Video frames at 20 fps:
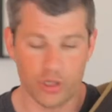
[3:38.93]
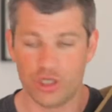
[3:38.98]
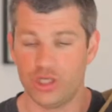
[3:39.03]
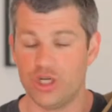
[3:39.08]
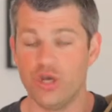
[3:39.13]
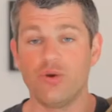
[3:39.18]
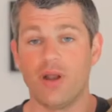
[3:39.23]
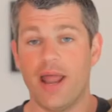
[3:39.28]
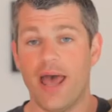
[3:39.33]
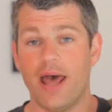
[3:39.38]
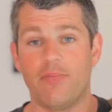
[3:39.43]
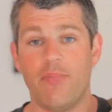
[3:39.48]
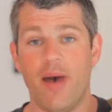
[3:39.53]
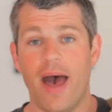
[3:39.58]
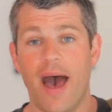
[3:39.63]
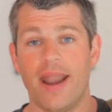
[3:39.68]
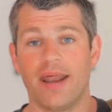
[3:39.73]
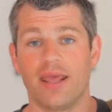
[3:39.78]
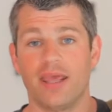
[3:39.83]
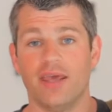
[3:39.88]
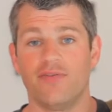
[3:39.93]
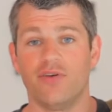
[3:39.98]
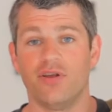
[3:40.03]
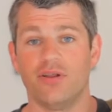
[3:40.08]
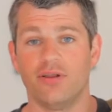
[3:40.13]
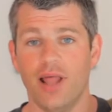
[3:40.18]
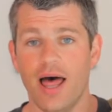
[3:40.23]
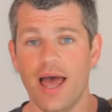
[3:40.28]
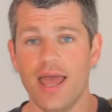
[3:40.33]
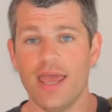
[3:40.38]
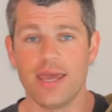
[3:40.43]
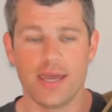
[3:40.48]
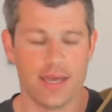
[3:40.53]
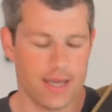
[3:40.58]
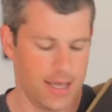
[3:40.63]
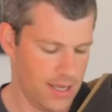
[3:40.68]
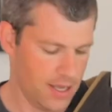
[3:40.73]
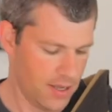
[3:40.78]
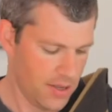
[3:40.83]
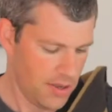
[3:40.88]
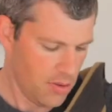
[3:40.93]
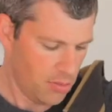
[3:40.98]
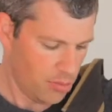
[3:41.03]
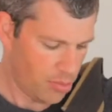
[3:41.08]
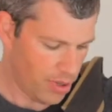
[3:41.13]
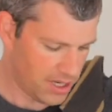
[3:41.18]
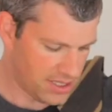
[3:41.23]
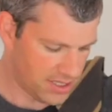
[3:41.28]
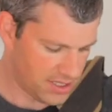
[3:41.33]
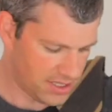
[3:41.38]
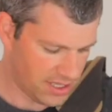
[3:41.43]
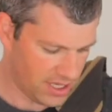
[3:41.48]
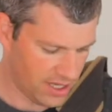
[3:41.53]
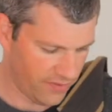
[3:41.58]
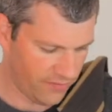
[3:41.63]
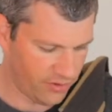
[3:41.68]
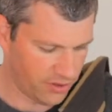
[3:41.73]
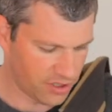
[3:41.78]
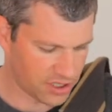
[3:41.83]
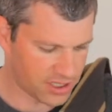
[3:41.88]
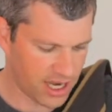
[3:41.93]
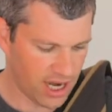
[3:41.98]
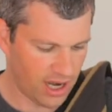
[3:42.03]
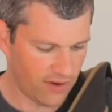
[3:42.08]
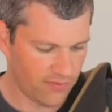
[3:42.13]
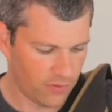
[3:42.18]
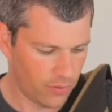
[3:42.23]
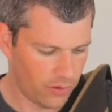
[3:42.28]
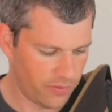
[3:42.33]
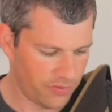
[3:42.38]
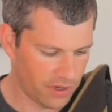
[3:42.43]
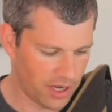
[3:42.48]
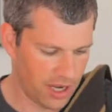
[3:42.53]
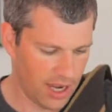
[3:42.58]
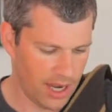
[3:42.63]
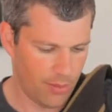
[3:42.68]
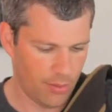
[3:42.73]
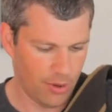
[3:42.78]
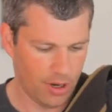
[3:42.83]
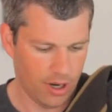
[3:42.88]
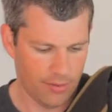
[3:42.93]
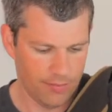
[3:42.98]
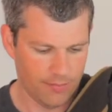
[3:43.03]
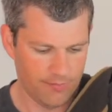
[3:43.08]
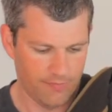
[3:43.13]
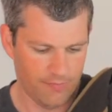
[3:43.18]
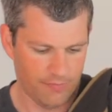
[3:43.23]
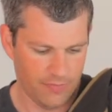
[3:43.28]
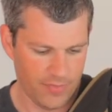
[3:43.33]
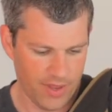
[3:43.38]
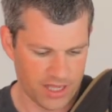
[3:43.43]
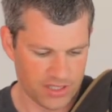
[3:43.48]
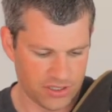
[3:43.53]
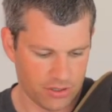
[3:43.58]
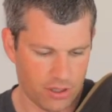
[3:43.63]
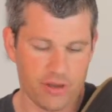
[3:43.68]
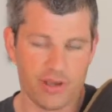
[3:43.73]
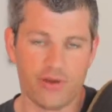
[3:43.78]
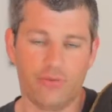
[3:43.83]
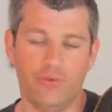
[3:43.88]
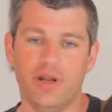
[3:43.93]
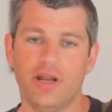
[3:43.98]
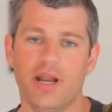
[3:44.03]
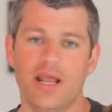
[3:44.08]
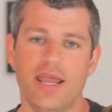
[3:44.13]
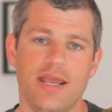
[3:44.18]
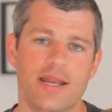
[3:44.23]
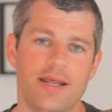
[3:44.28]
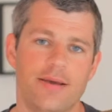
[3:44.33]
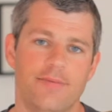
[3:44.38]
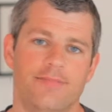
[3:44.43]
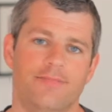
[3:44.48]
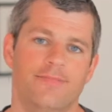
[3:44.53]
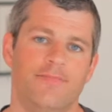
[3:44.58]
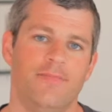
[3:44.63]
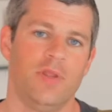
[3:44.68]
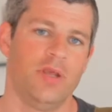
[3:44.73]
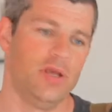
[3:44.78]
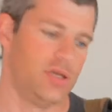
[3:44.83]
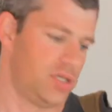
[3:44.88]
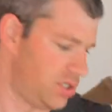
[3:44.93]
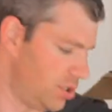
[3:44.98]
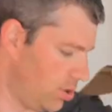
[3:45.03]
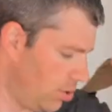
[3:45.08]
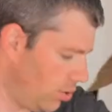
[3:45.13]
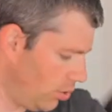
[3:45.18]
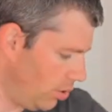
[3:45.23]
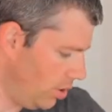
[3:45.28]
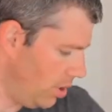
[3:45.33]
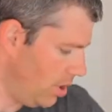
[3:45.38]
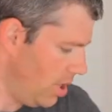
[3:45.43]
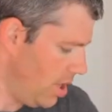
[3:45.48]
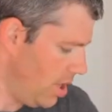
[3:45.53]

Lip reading: which you can add padding if you like, but if you're just careful with your camera, that's all you really need. So